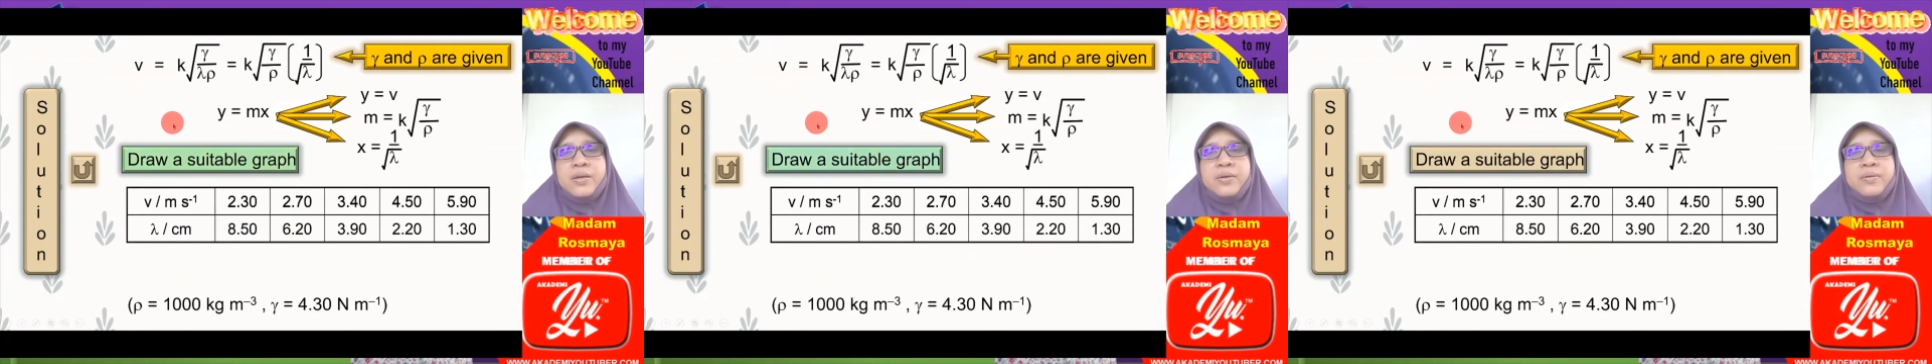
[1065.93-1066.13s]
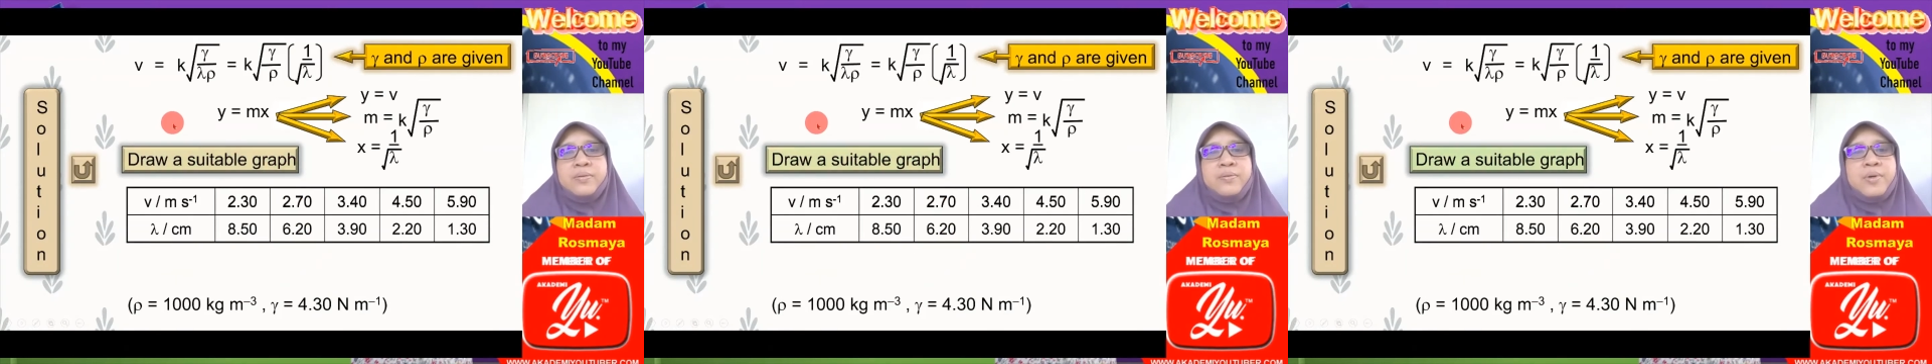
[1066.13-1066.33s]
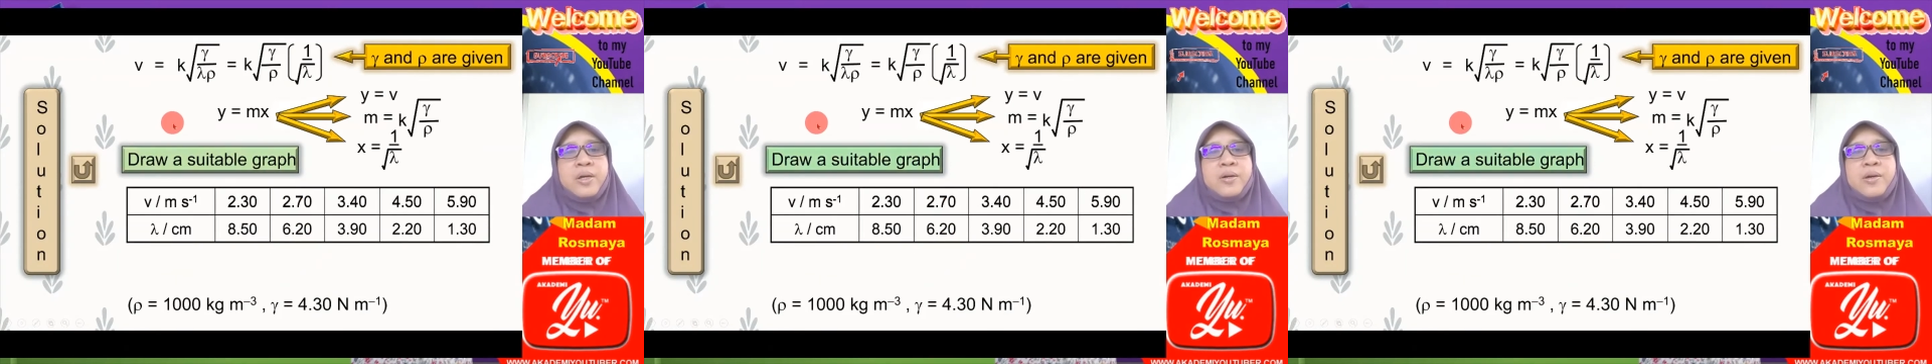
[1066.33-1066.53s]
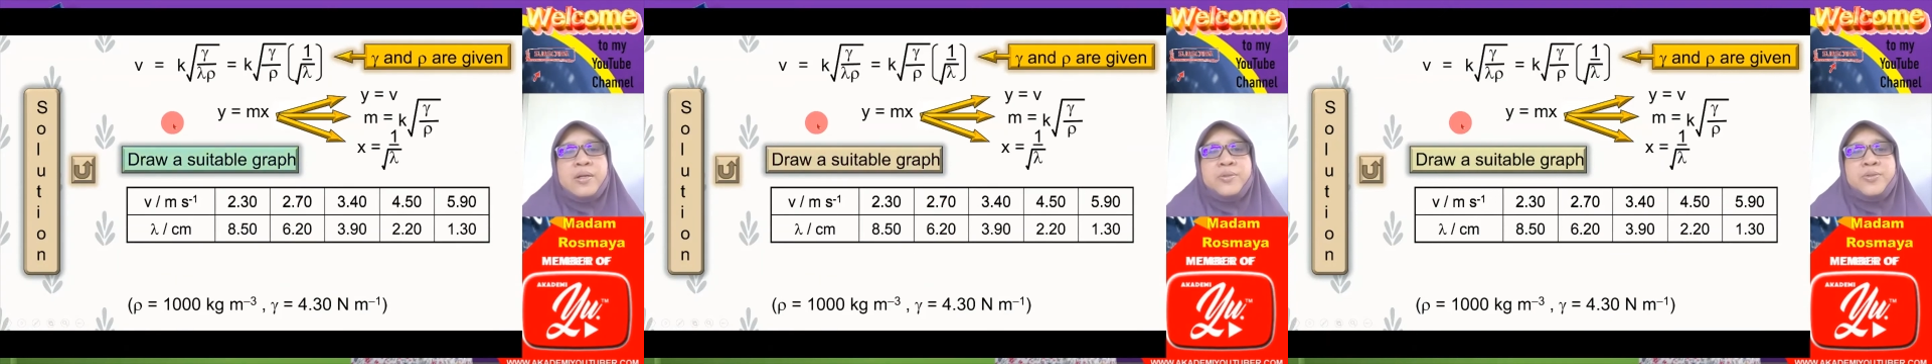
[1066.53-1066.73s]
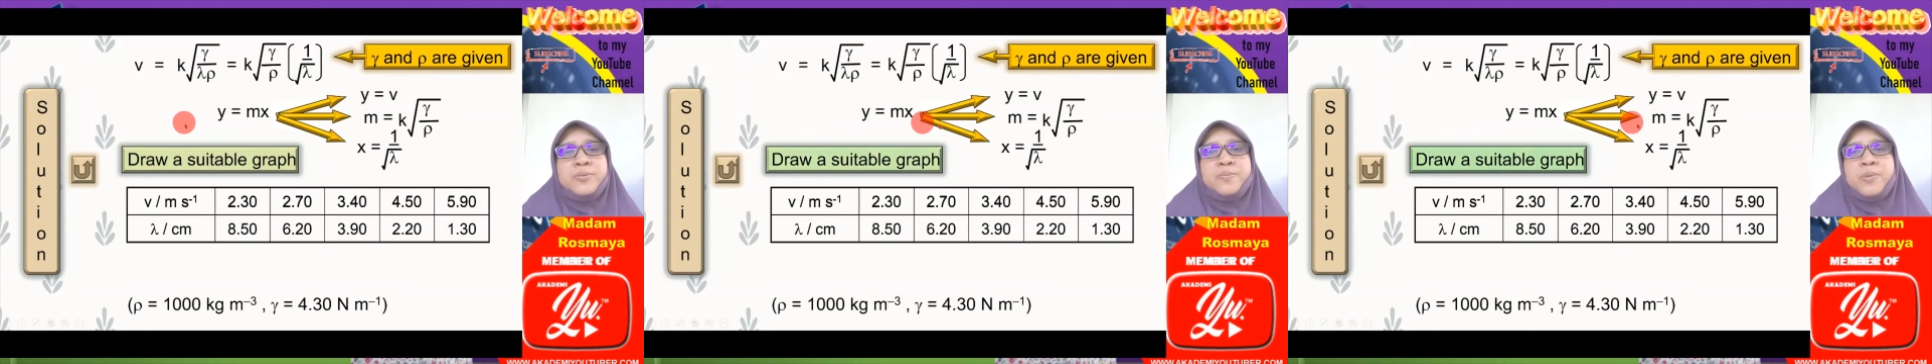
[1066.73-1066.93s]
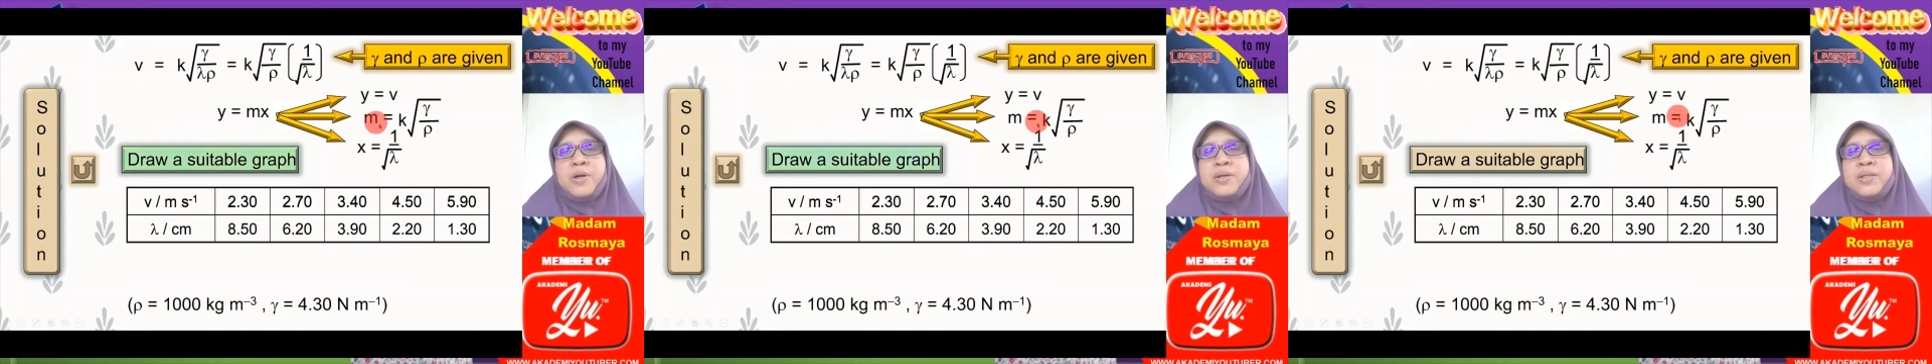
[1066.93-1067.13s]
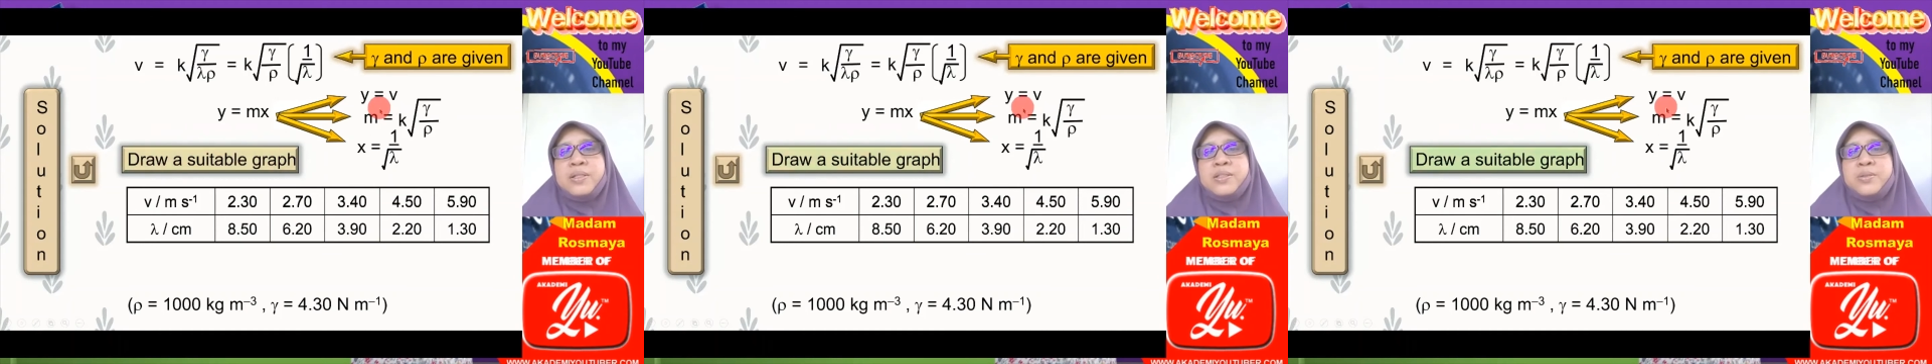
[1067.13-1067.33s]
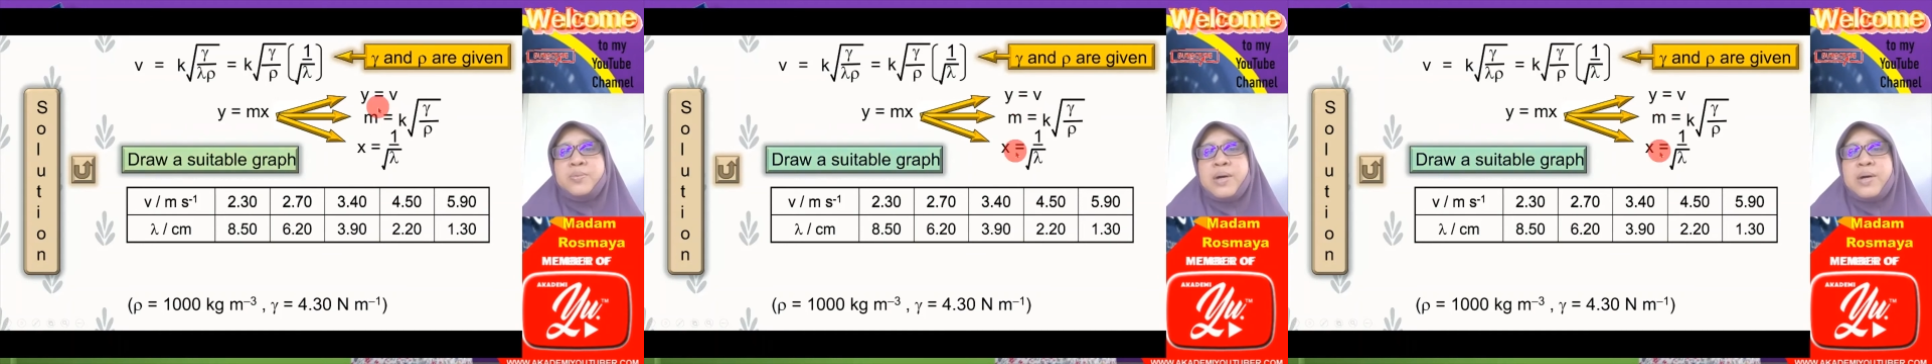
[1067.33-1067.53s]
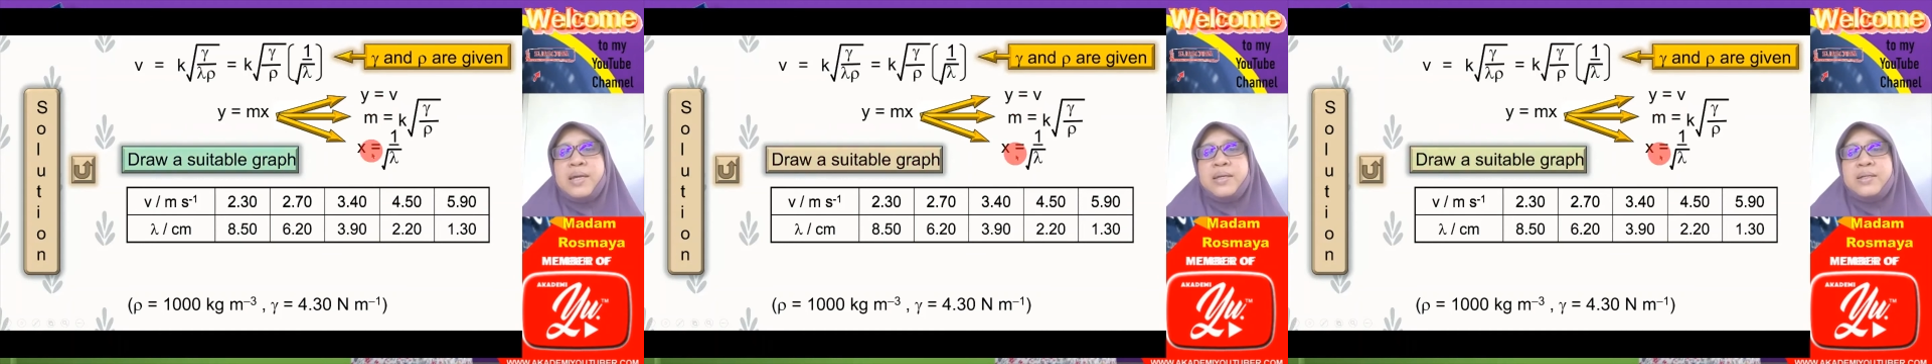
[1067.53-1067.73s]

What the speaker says: we are going to plot is y